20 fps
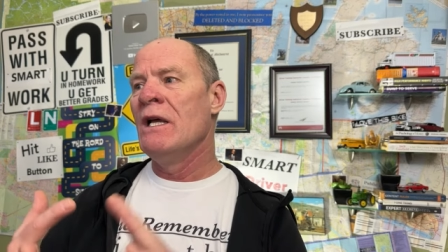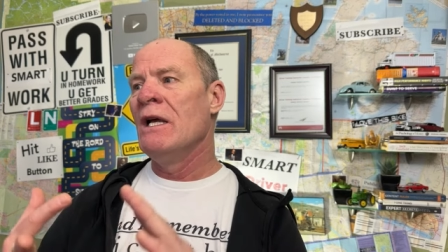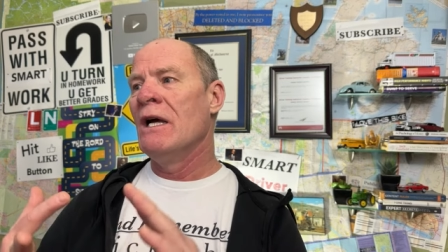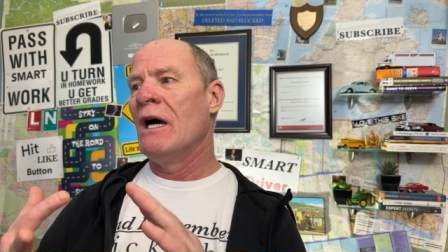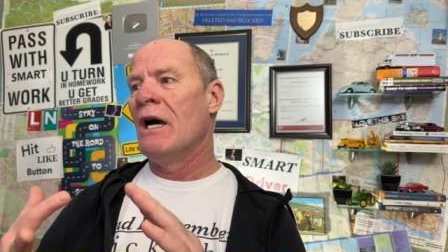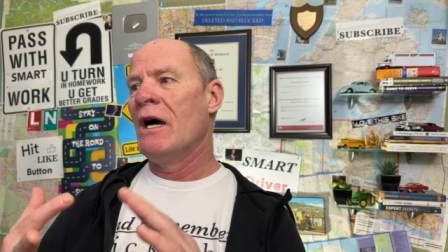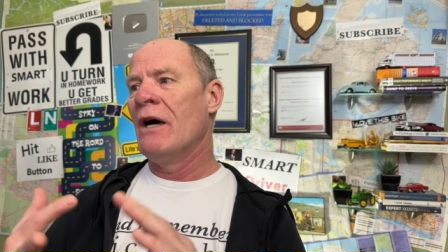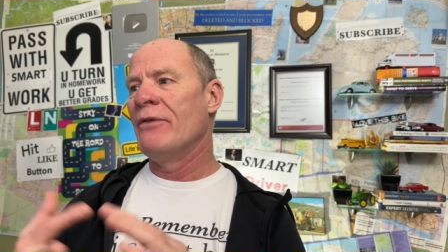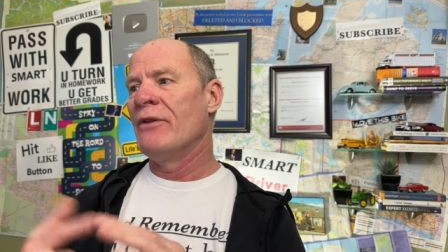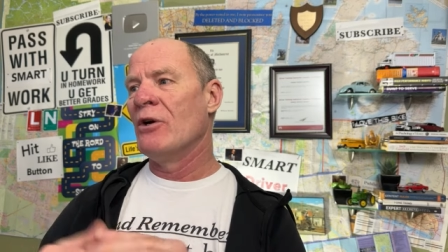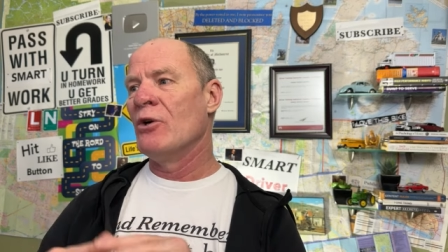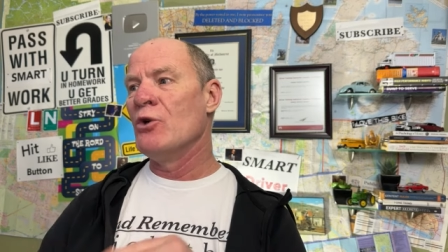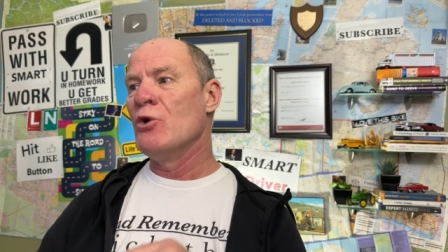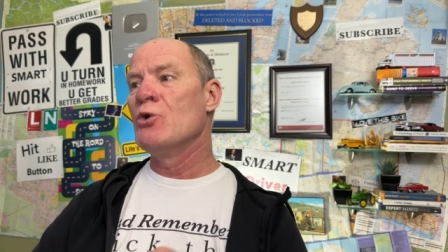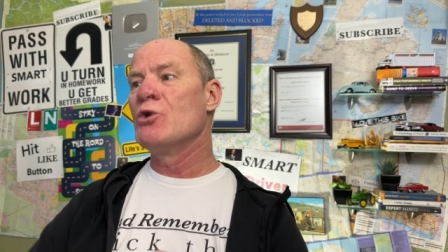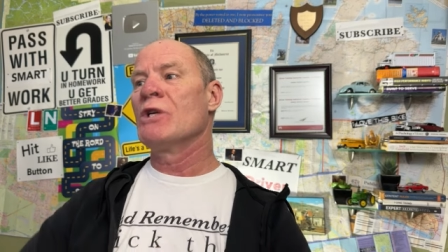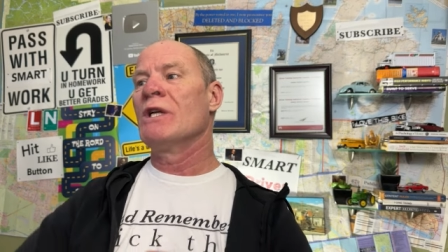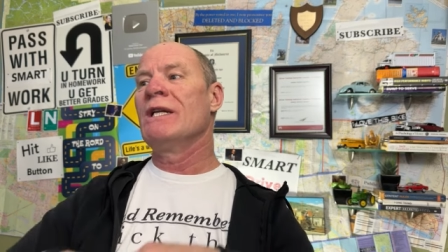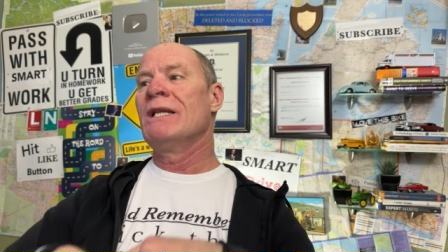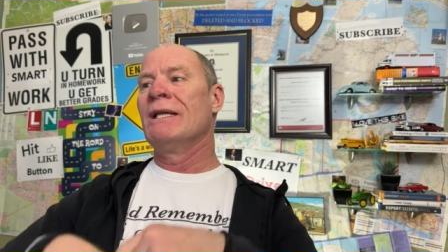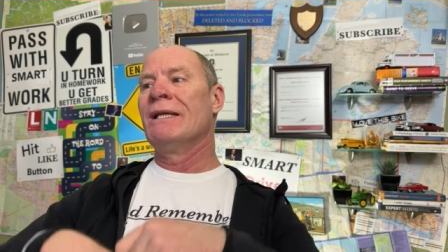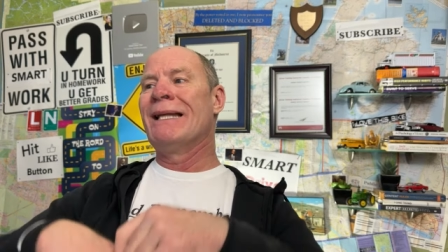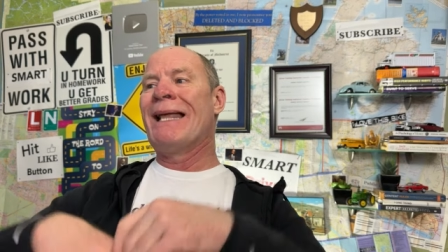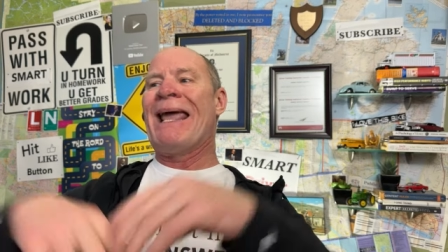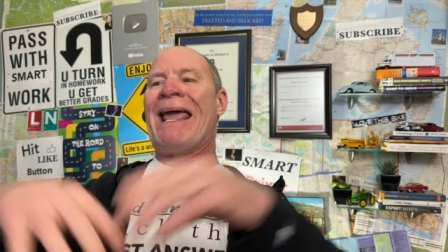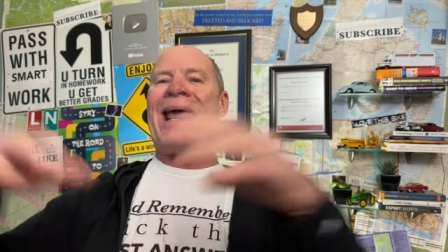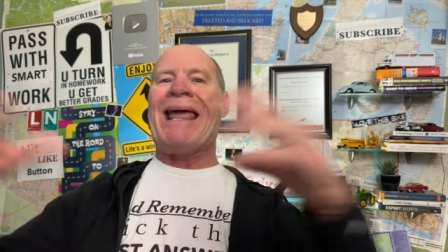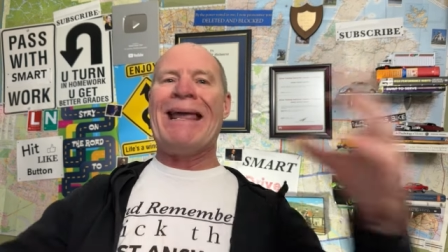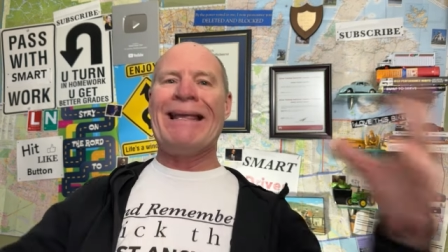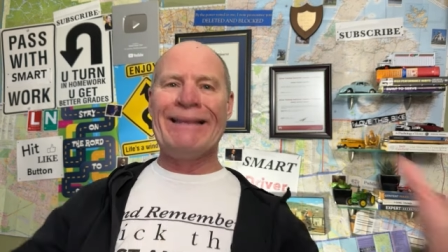uh, they're usually
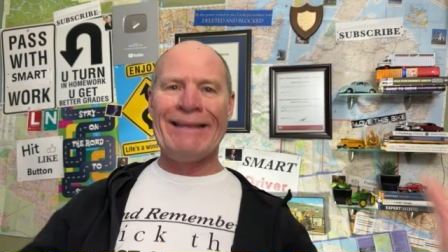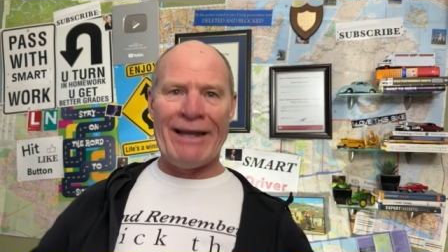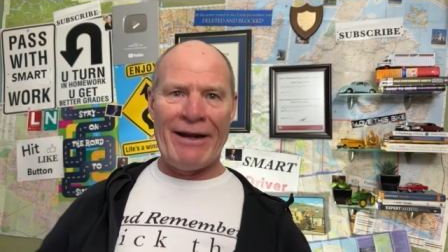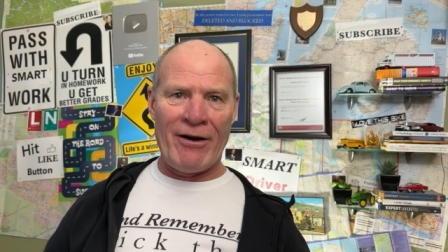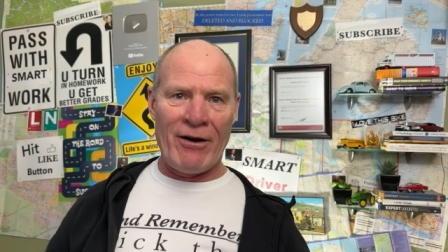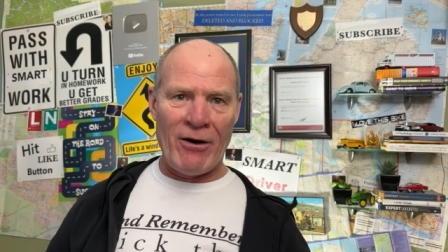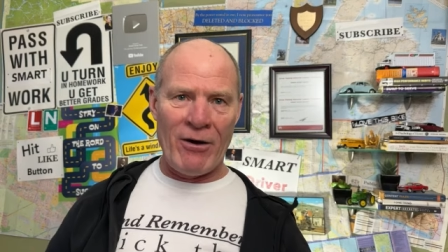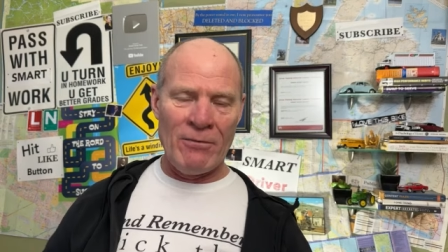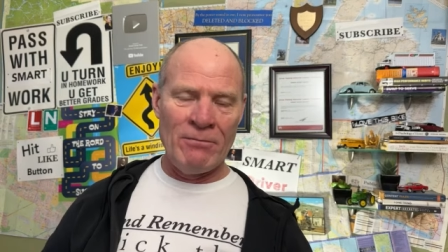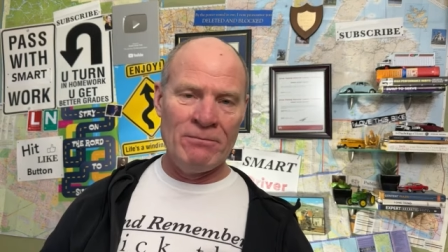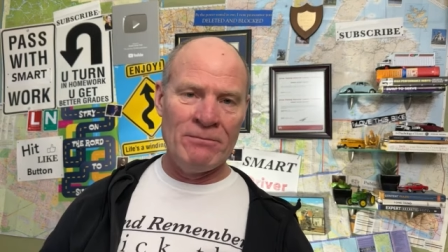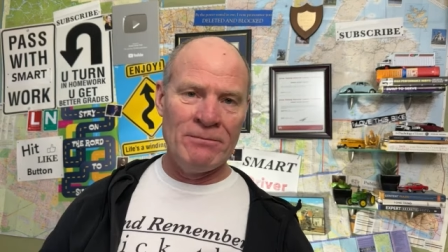laying there